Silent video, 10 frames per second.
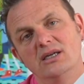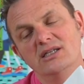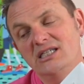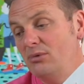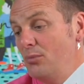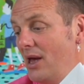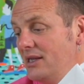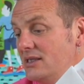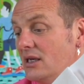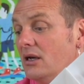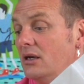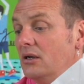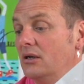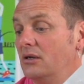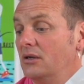to be better
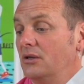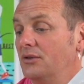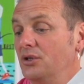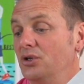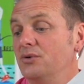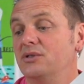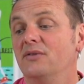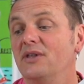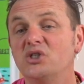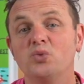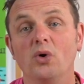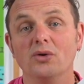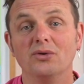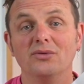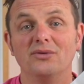than using this
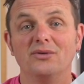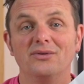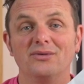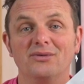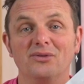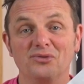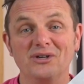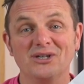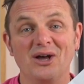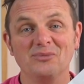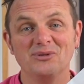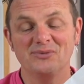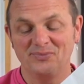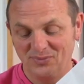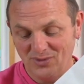one 3 times?
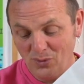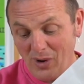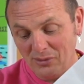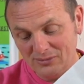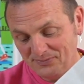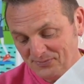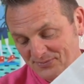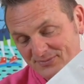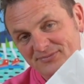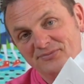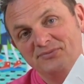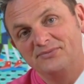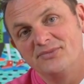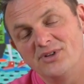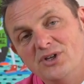Well,
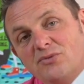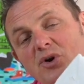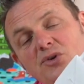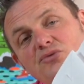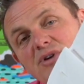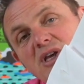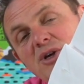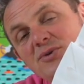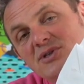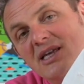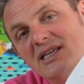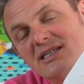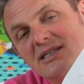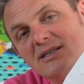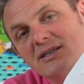you've got to reuse
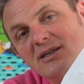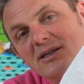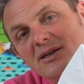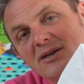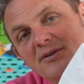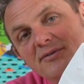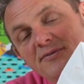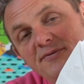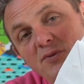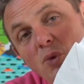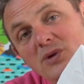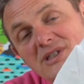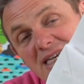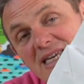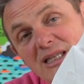this
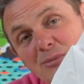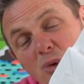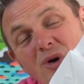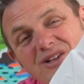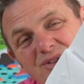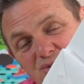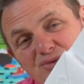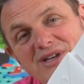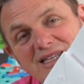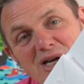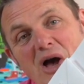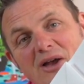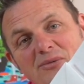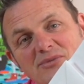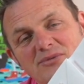14.3
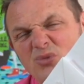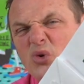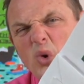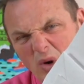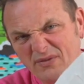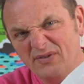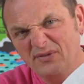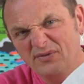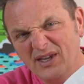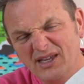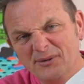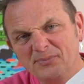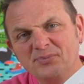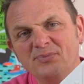times. We'll call it 15.